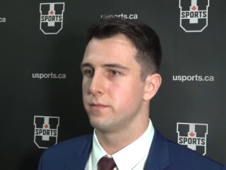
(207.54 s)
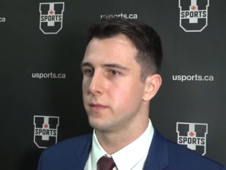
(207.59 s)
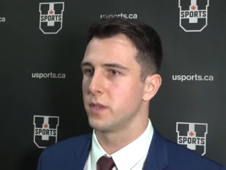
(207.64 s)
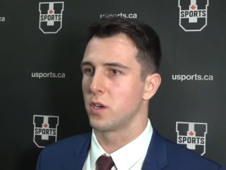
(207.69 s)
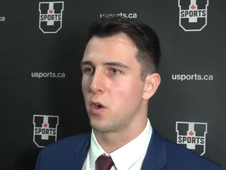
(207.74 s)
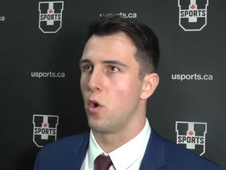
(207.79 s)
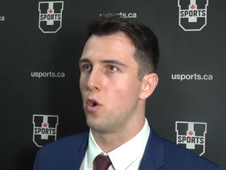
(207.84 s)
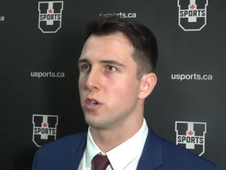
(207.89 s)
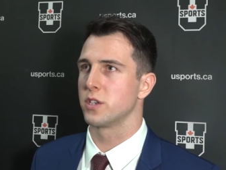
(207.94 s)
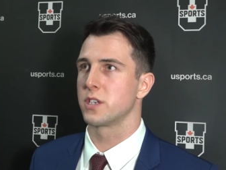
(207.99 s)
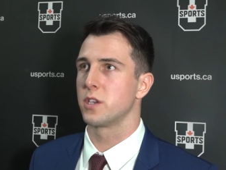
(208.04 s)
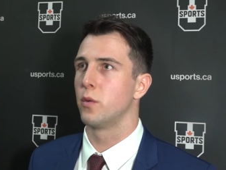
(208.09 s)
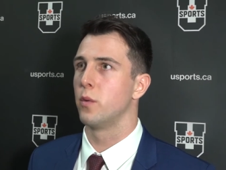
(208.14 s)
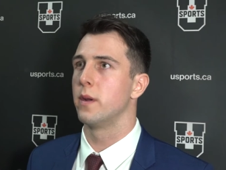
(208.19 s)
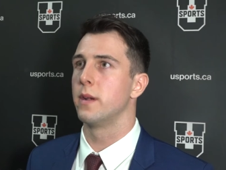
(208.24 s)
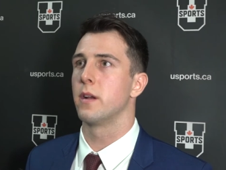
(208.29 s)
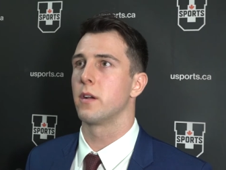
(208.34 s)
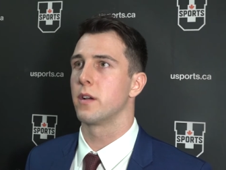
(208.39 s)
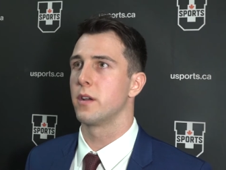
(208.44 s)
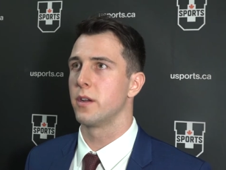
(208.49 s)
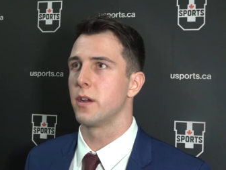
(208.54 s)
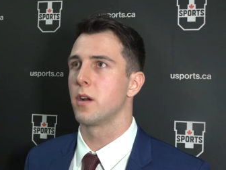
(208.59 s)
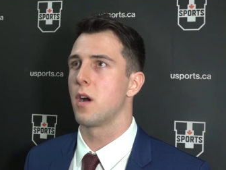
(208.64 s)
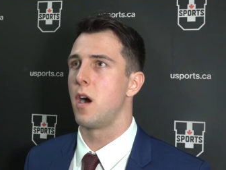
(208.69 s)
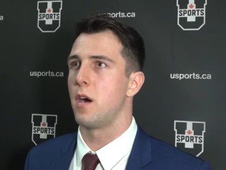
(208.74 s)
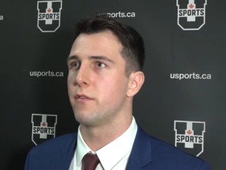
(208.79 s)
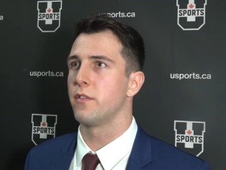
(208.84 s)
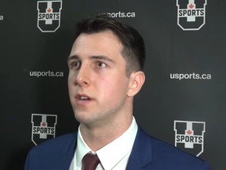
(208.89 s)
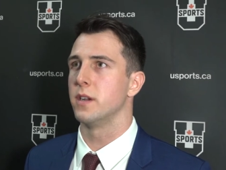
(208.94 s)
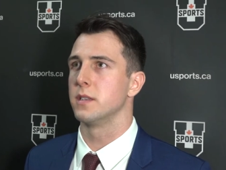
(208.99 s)
the goal is to win your
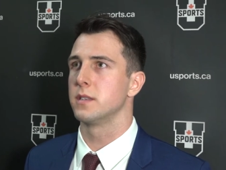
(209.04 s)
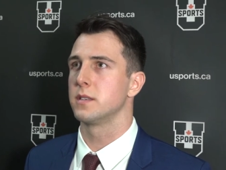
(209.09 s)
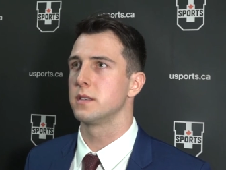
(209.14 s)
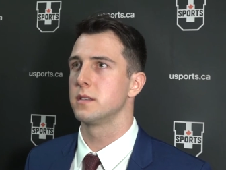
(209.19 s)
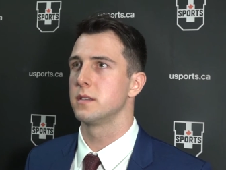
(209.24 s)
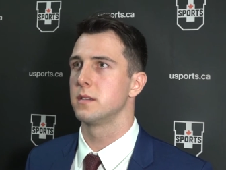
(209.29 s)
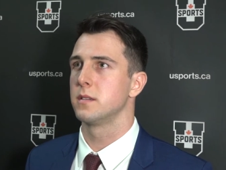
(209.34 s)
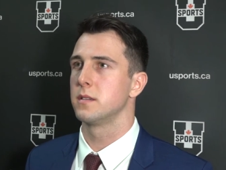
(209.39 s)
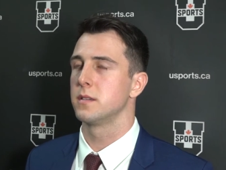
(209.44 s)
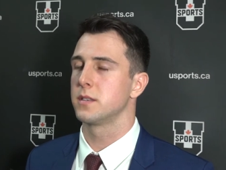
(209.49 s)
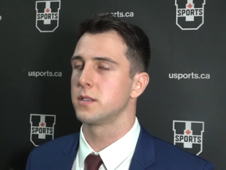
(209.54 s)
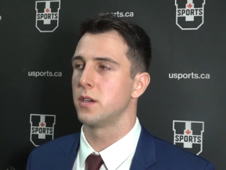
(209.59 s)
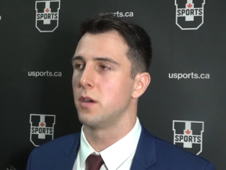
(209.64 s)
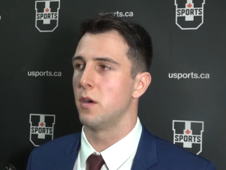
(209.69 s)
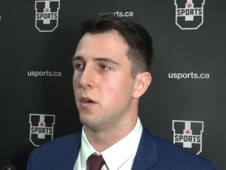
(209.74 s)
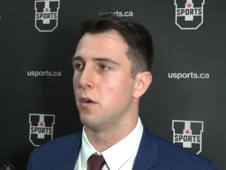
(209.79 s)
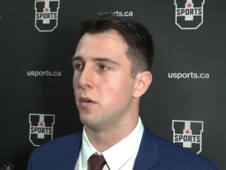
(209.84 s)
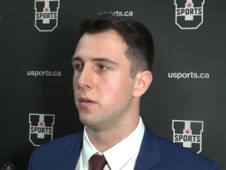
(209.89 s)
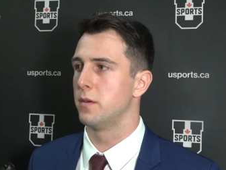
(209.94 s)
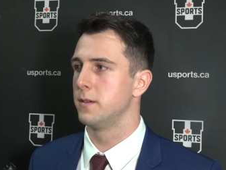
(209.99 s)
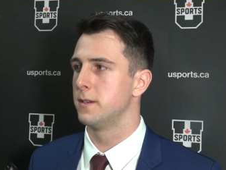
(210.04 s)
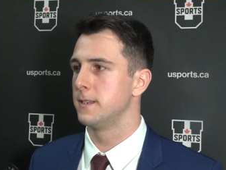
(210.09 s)
conference. Exactly. So.